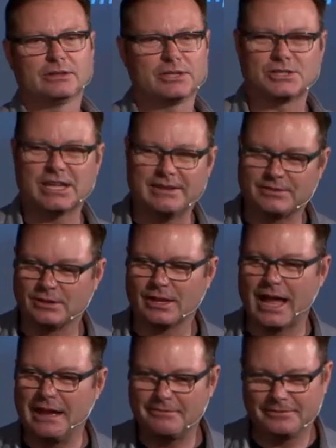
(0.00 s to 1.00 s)
to save their
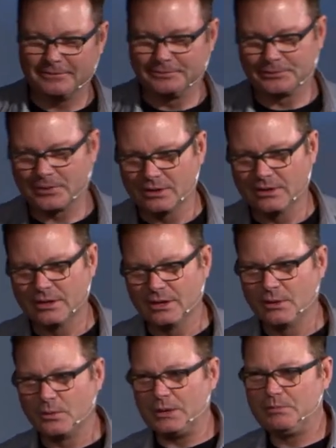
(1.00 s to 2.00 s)
life.
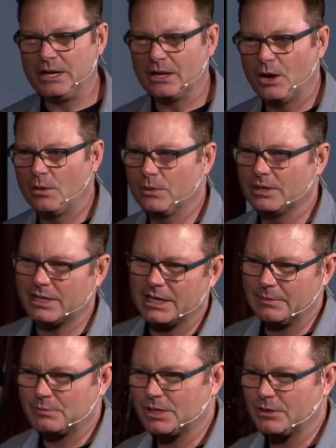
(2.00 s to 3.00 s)
We'd be at home with an
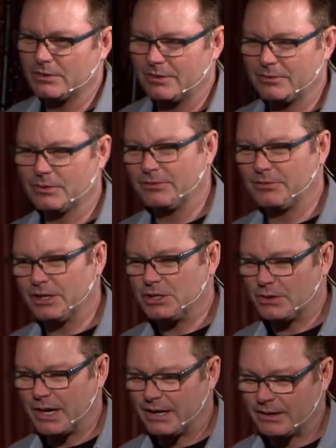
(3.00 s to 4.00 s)
empty
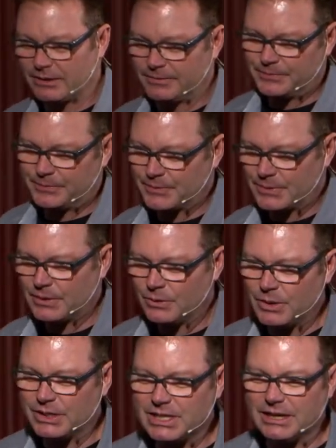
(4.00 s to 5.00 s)
refrigerator.
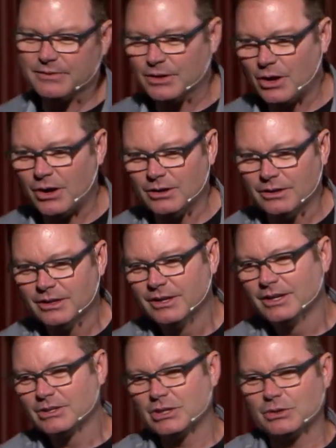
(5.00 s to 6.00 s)
We'd given all
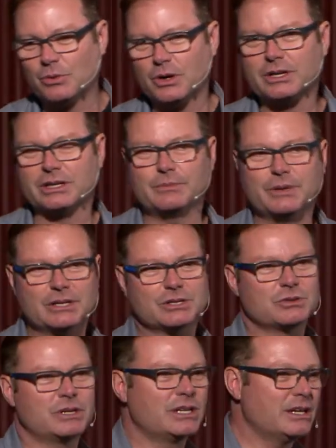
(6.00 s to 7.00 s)
to the work of the
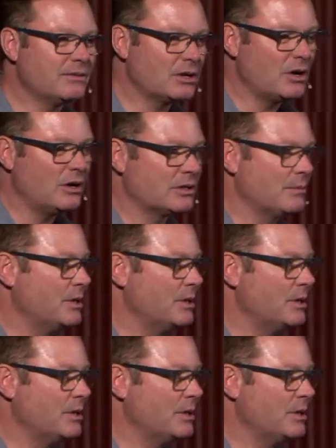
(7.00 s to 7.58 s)
ministry, given all to